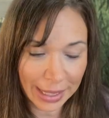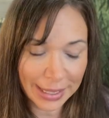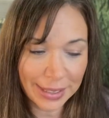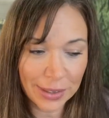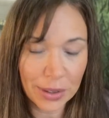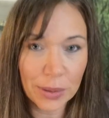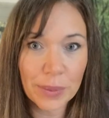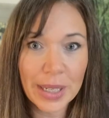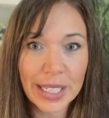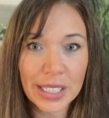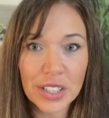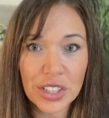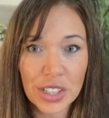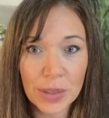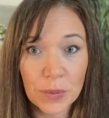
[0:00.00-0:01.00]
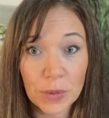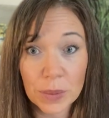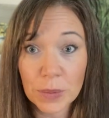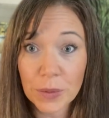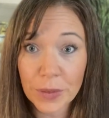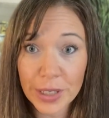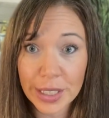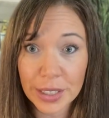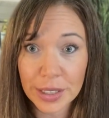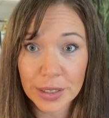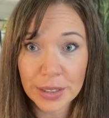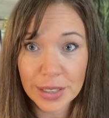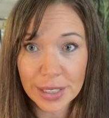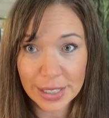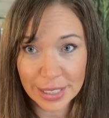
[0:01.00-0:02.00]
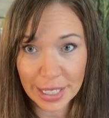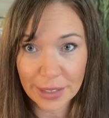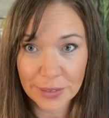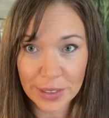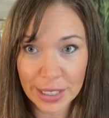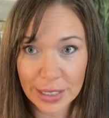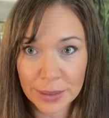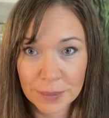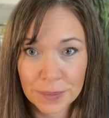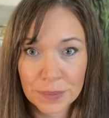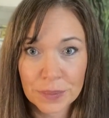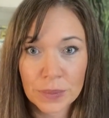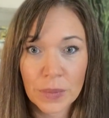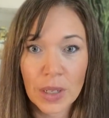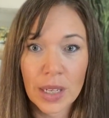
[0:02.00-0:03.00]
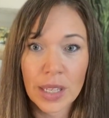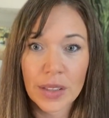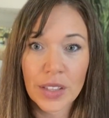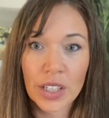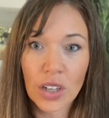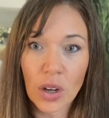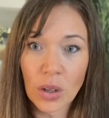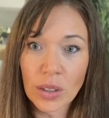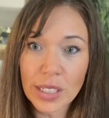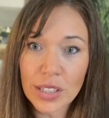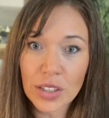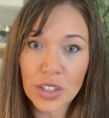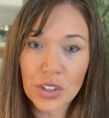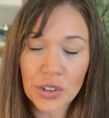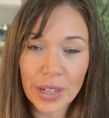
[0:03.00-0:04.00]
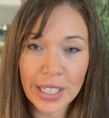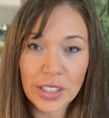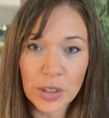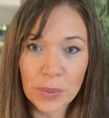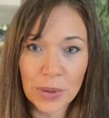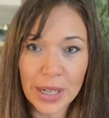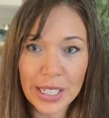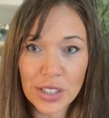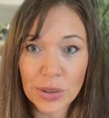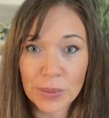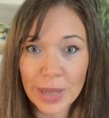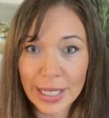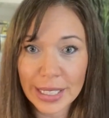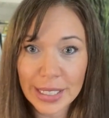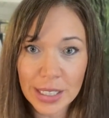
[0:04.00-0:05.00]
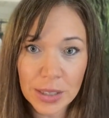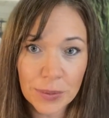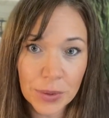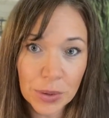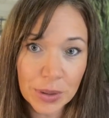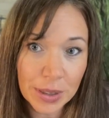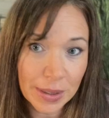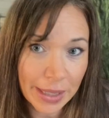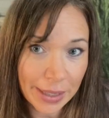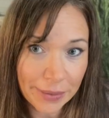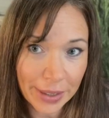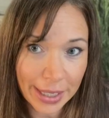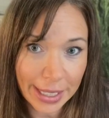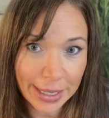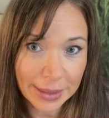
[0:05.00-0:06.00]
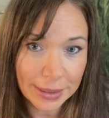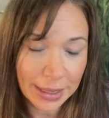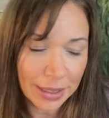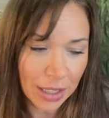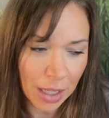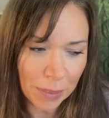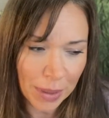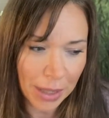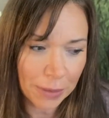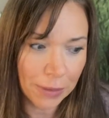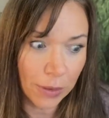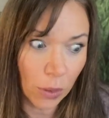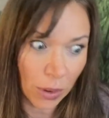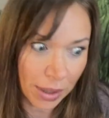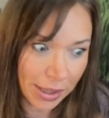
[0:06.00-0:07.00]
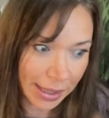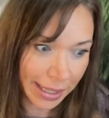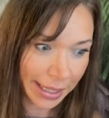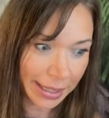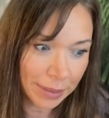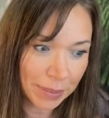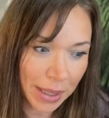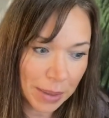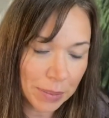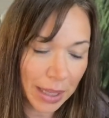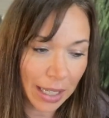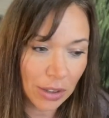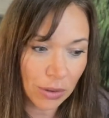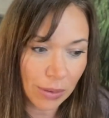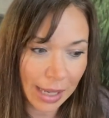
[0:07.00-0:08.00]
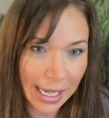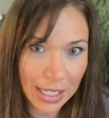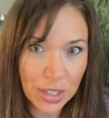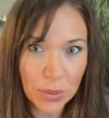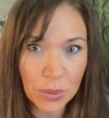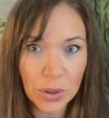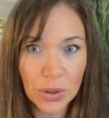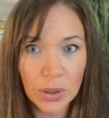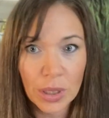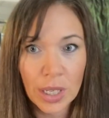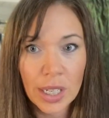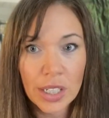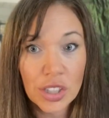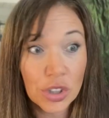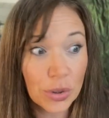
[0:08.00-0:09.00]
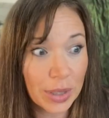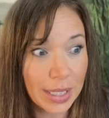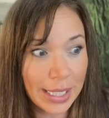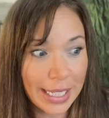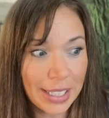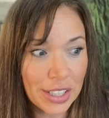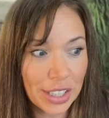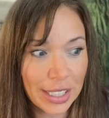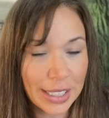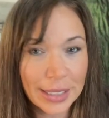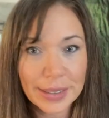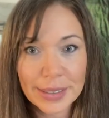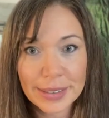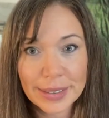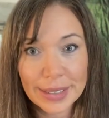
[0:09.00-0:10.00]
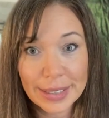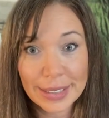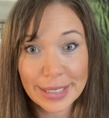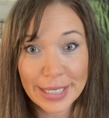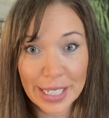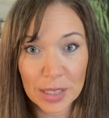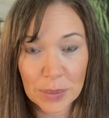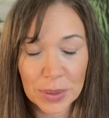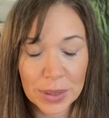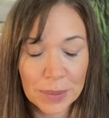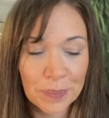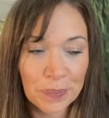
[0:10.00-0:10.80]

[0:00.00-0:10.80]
so that we can shift from fear to safety. The goal is to train your brain to recognize food as safe again, and not by forcing, but by gradual, strategic steps.